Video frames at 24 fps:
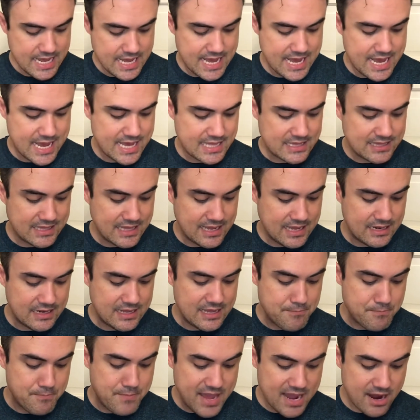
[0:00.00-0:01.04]
And then
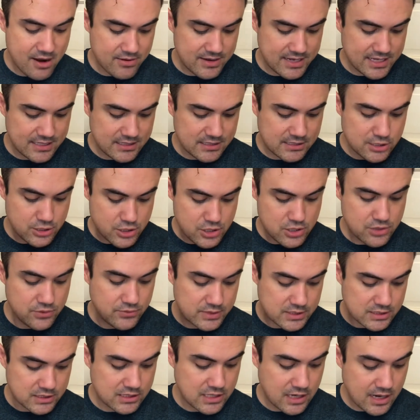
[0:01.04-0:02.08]
he marries
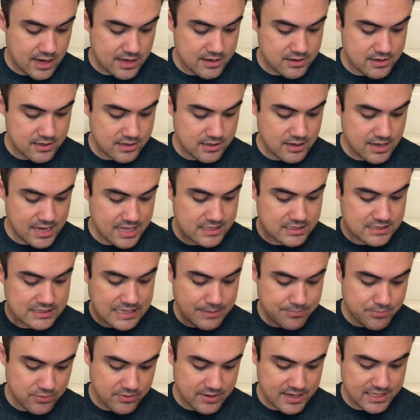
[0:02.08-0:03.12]
Shua's daughter and
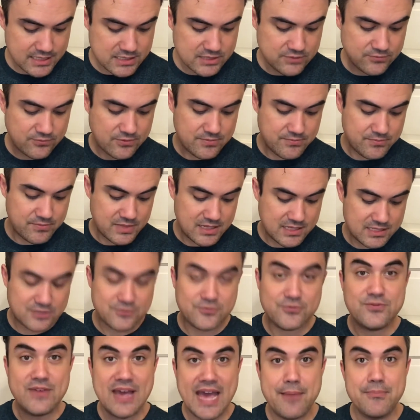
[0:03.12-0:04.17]
separates from his
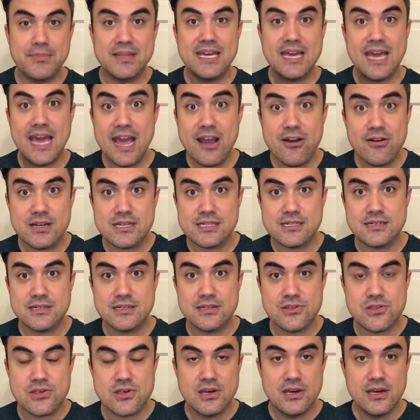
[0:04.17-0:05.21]
family
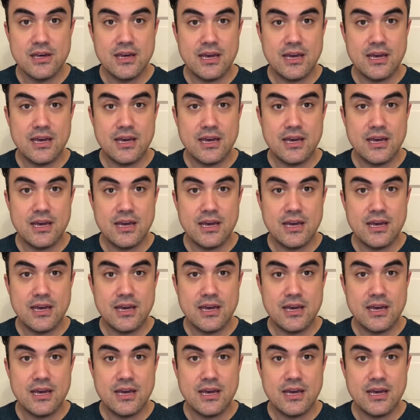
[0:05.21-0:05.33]
heritage.